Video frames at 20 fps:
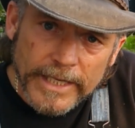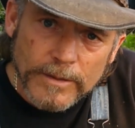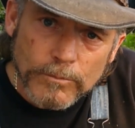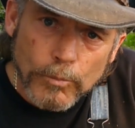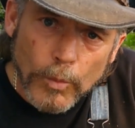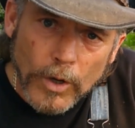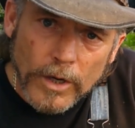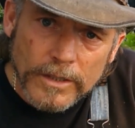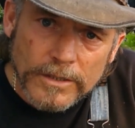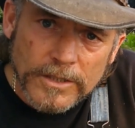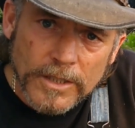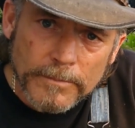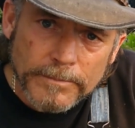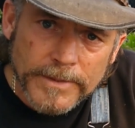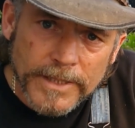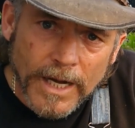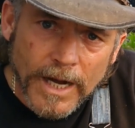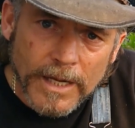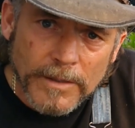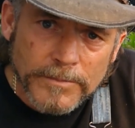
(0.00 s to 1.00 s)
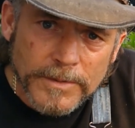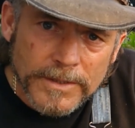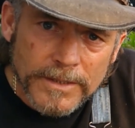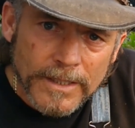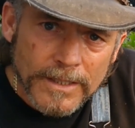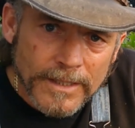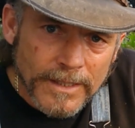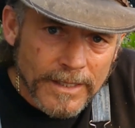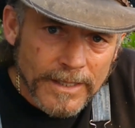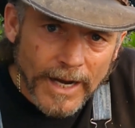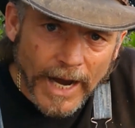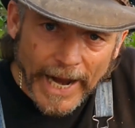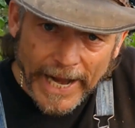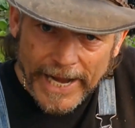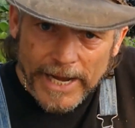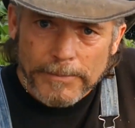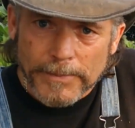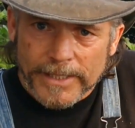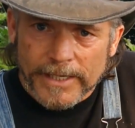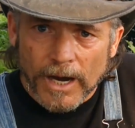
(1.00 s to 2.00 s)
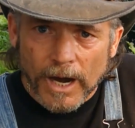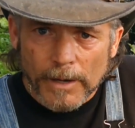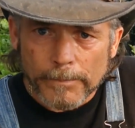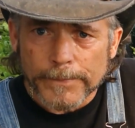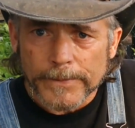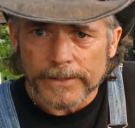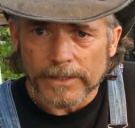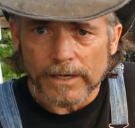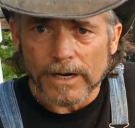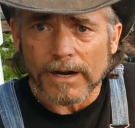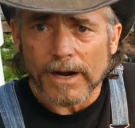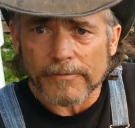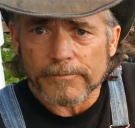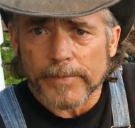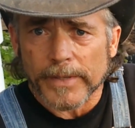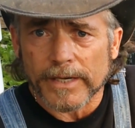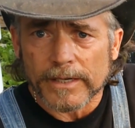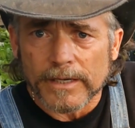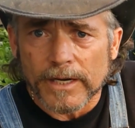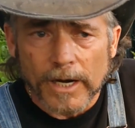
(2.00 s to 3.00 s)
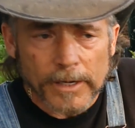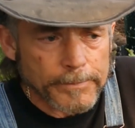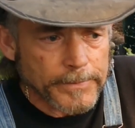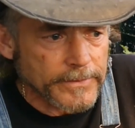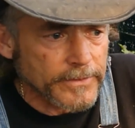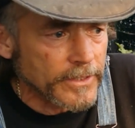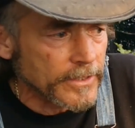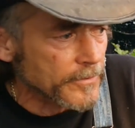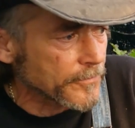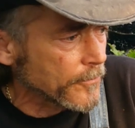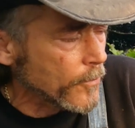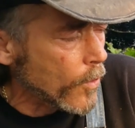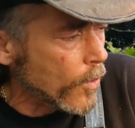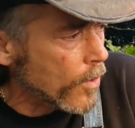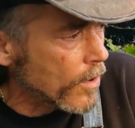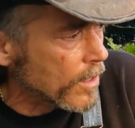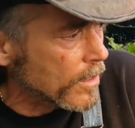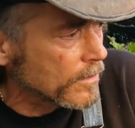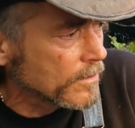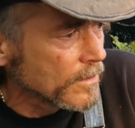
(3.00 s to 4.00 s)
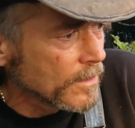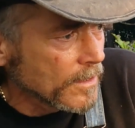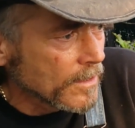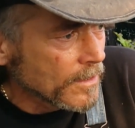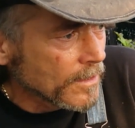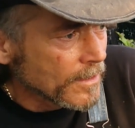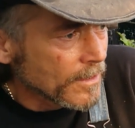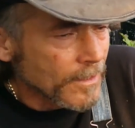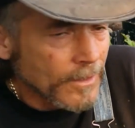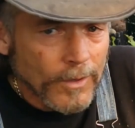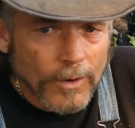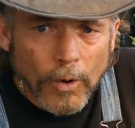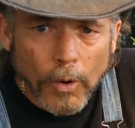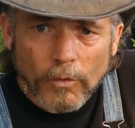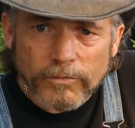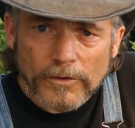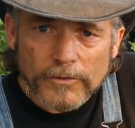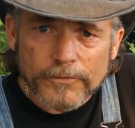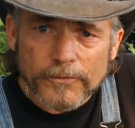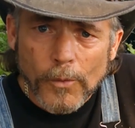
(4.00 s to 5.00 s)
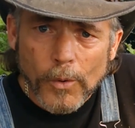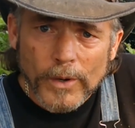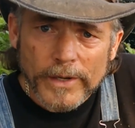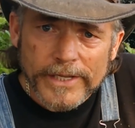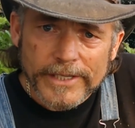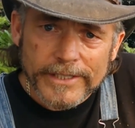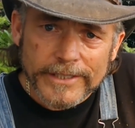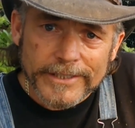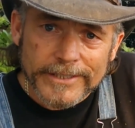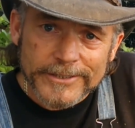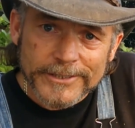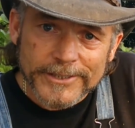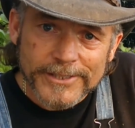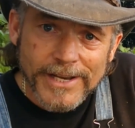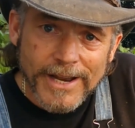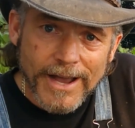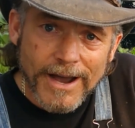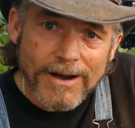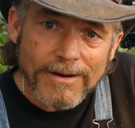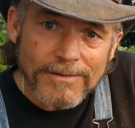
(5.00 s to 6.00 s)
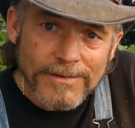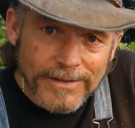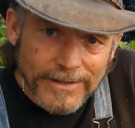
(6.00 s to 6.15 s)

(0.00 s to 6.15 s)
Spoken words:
and work sometimes. I am a carpenter. I've been a carpenter for over 40 years now.